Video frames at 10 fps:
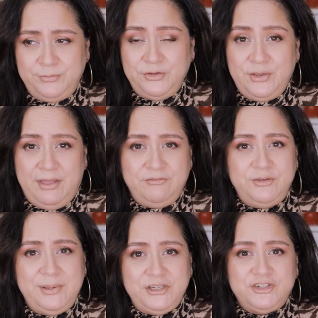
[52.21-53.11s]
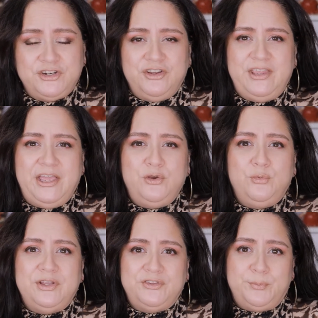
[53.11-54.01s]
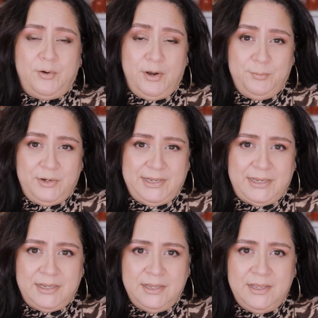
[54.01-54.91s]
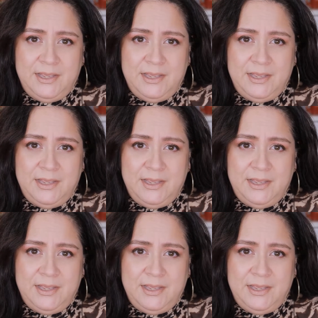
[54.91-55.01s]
You have to make sure that you rinse properly